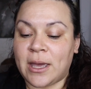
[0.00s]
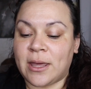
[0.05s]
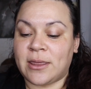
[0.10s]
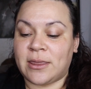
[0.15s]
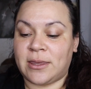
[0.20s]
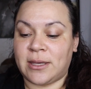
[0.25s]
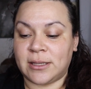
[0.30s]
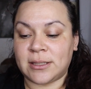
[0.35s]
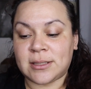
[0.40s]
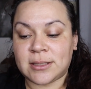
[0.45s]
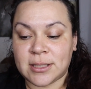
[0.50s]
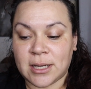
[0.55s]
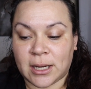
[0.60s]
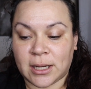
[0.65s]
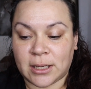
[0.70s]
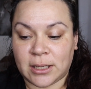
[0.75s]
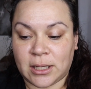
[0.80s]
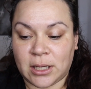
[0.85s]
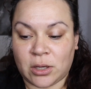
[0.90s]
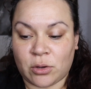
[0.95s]
This
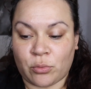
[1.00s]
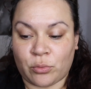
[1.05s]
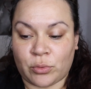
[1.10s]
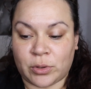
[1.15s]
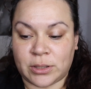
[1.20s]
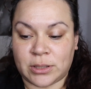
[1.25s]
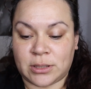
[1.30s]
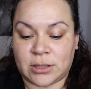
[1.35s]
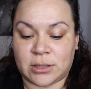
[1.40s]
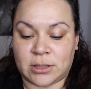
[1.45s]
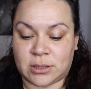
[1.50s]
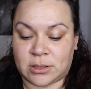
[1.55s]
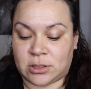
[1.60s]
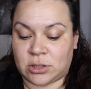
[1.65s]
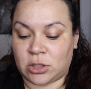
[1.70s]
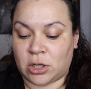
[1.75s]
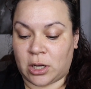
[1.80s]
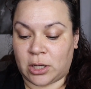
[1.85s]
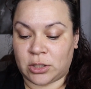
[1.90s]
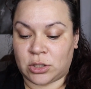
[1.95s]
technique was
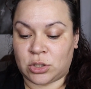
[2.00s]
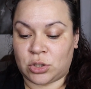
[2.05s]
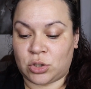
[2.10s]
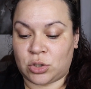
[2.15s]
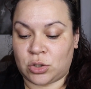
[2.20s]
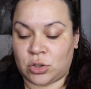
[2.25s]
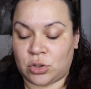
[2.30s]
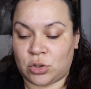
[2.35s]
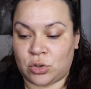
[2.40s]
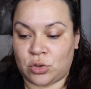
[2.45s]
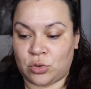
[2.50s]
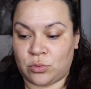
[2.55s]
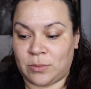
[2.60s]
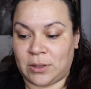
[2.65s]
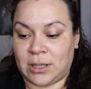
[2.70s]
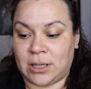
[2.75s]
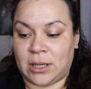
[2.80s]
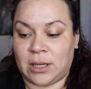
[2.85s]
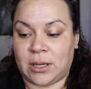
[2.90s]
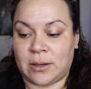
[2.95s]
taught to
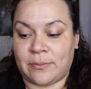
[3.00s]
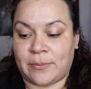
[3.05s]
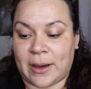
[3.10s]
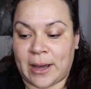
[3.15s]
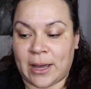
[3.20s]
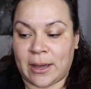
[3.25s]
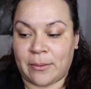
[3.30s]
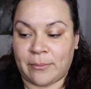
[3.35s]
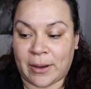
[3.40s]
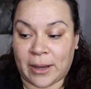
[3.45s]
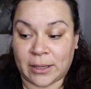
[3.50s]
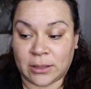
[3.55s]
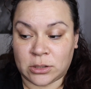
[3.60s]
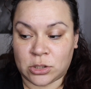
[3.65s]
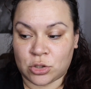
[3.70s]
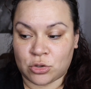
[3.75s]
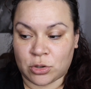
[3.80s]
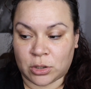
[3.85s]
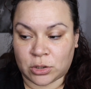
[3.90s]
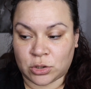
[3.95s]
me by my
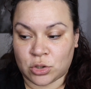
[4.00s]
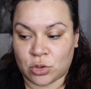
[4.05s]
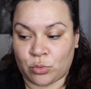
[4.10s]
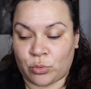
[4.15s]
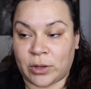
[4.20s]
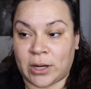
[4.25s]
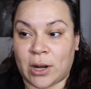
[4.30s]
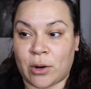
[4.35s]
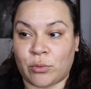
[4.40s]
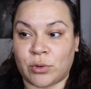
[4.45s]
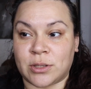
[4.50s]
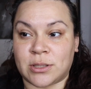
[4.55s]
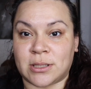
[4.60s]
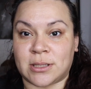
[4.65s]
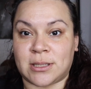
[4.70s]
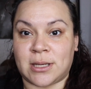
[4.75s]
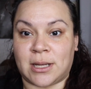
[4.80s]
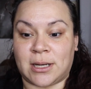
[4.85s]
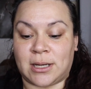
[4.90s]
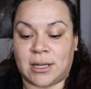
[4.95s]
instructor when I was
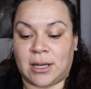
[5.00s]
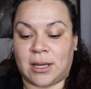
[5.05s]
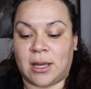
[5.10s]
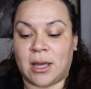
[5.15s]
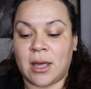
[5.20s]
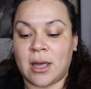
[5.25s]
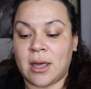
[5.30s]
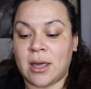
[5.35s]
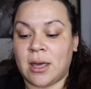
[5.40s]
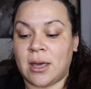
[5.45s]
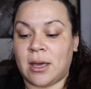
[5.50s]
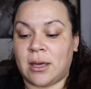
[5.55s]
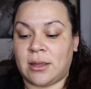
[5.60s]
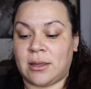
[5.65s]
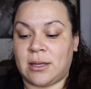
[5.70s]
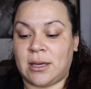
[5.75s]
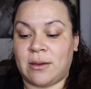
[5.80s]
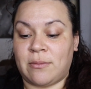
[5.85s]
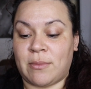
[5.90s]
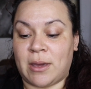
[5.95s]
attending
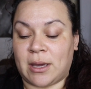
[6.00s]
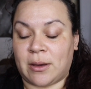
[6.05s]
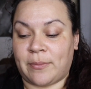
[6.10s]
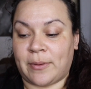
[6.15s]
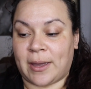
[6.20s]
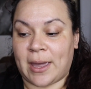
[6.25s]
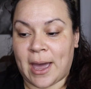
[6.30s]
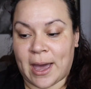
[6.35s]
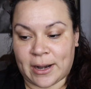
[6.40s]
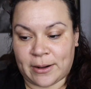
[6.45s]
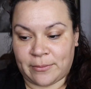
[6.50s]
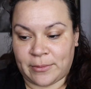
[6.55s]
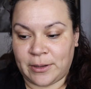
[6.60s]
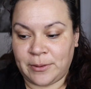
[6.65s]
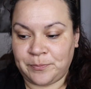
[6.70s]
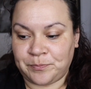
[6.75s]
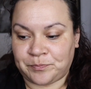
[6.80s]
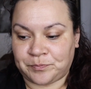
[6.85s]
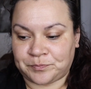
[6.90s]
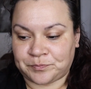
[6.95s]
the Makeup Academy,